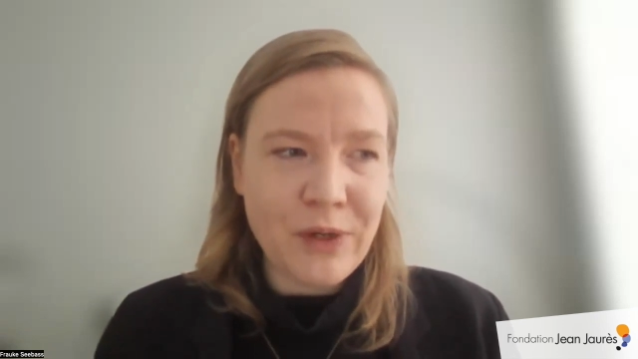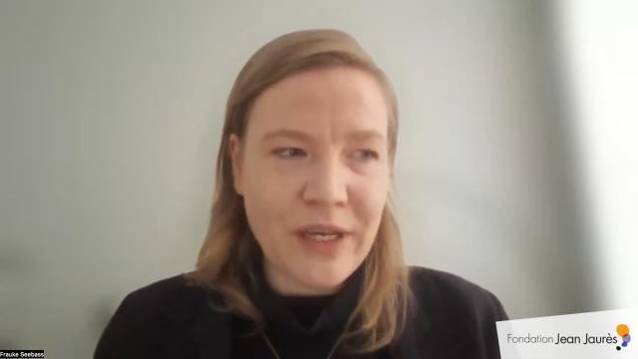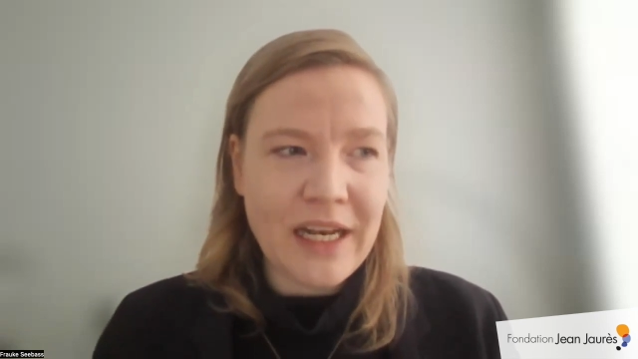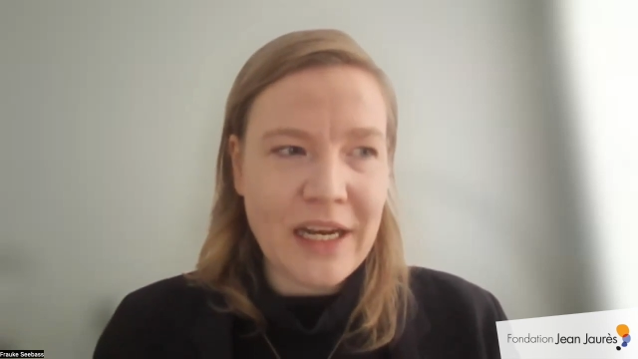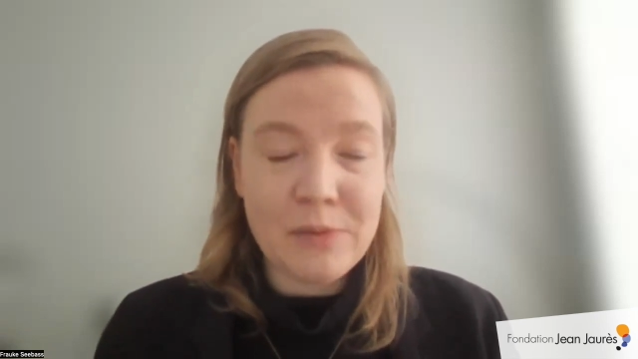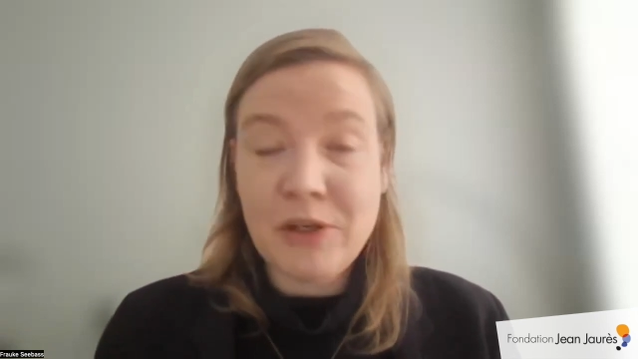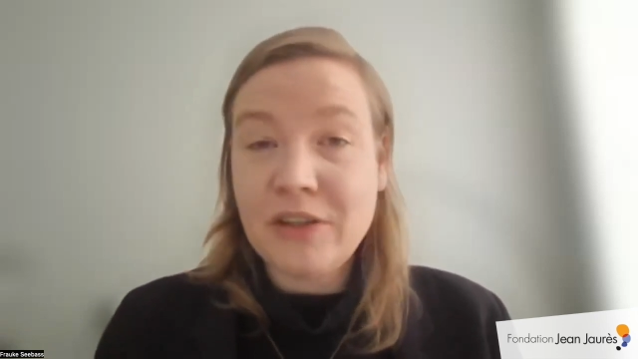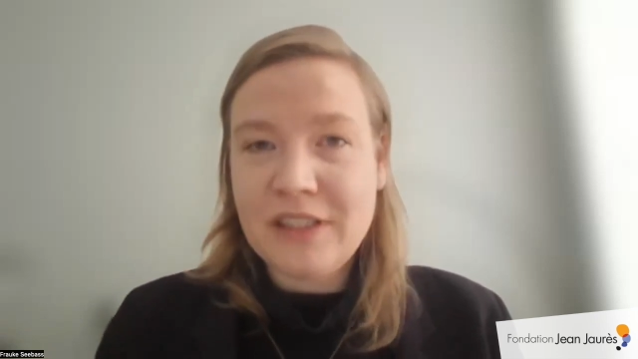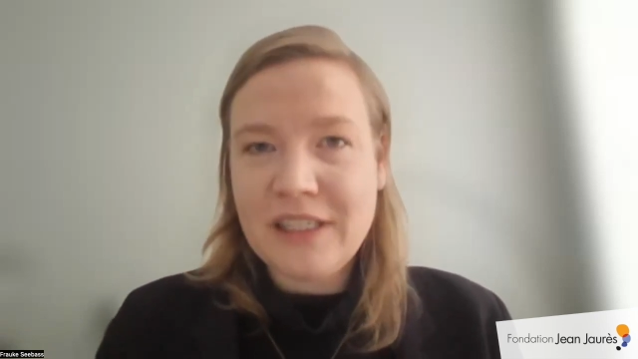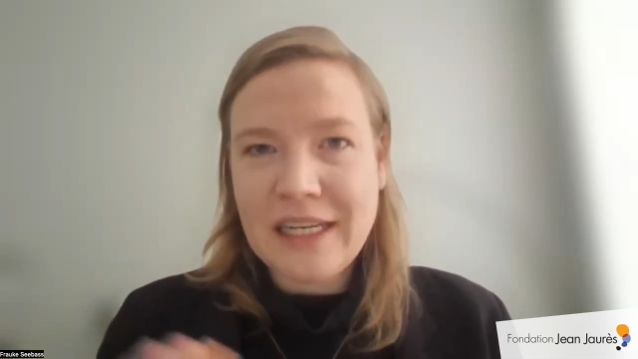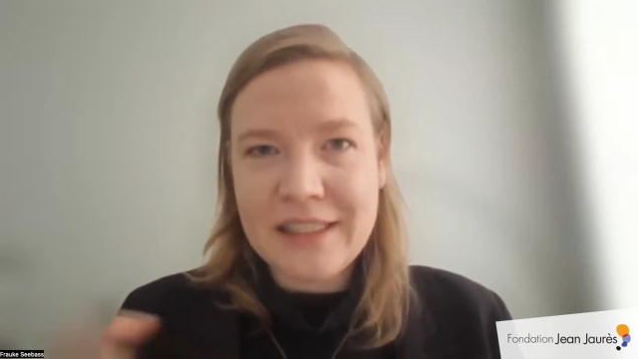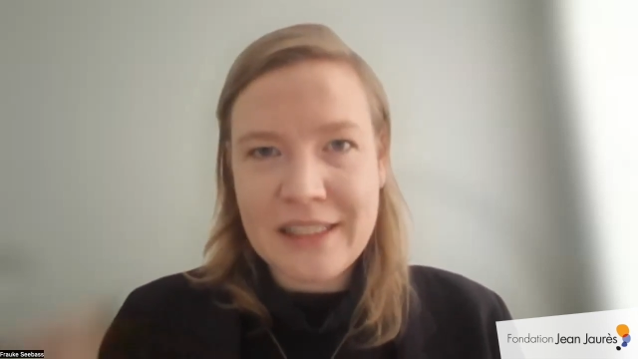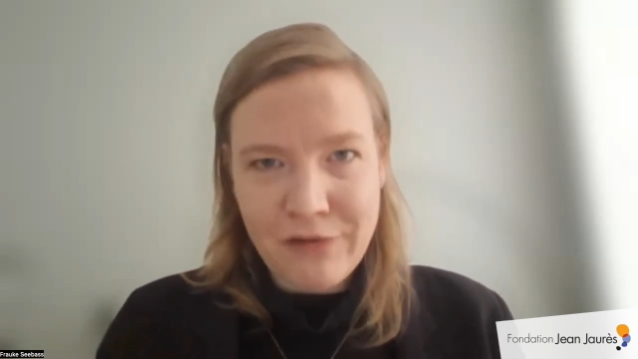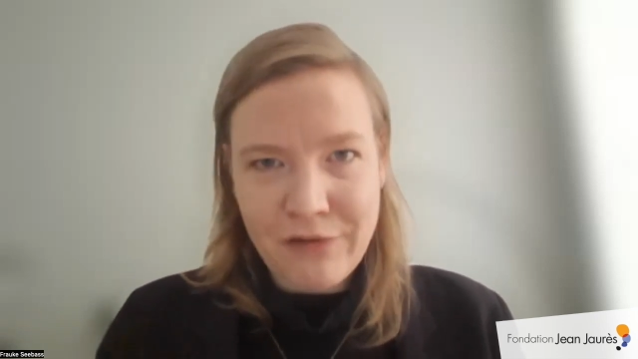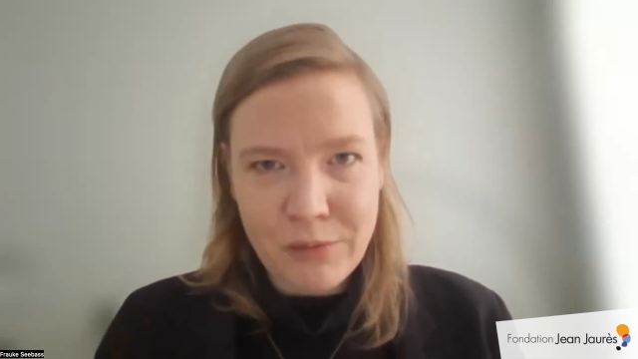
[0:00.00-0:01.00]
we can, because it
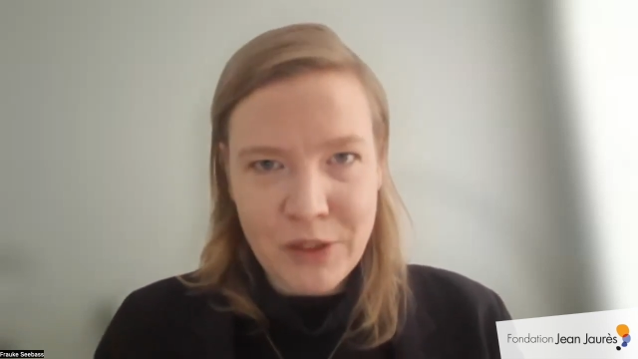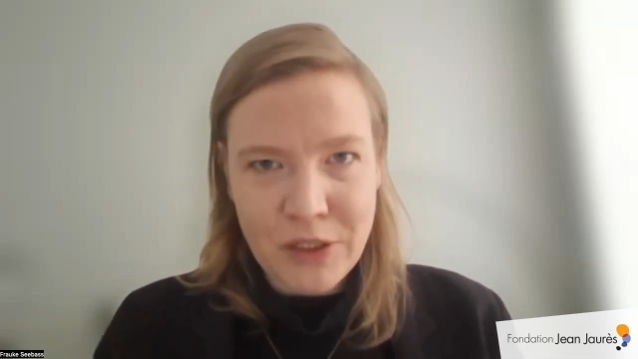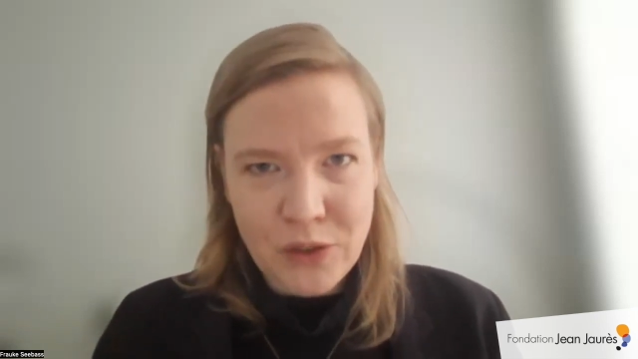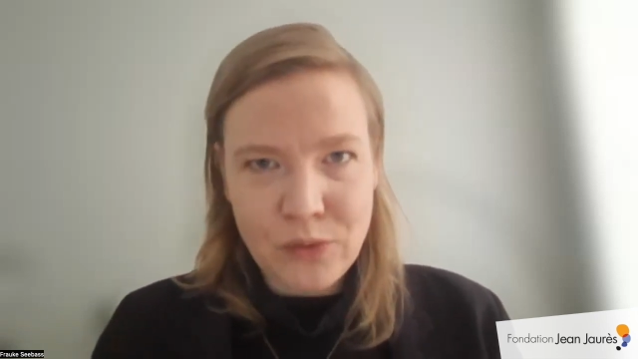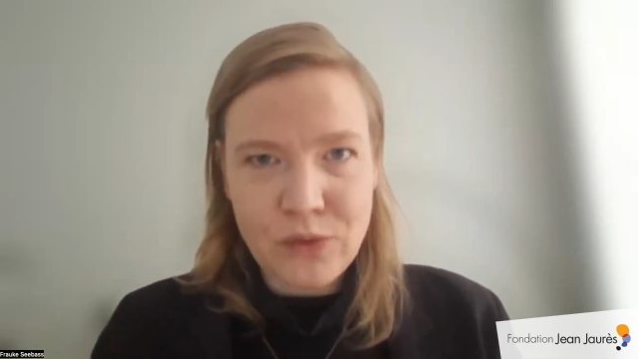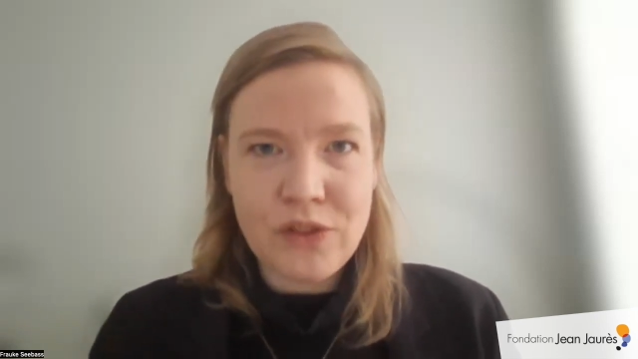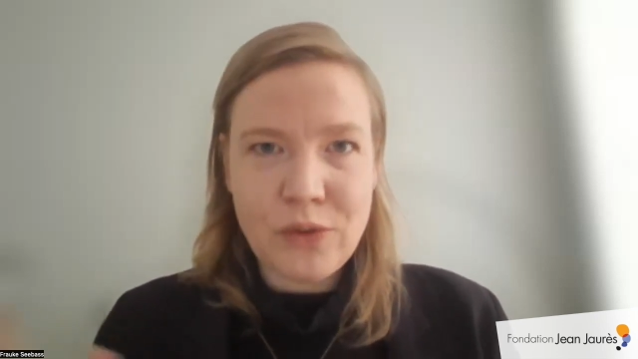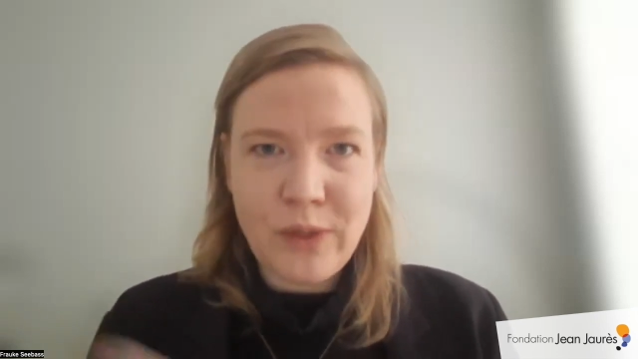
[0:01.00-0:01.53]
has never been used.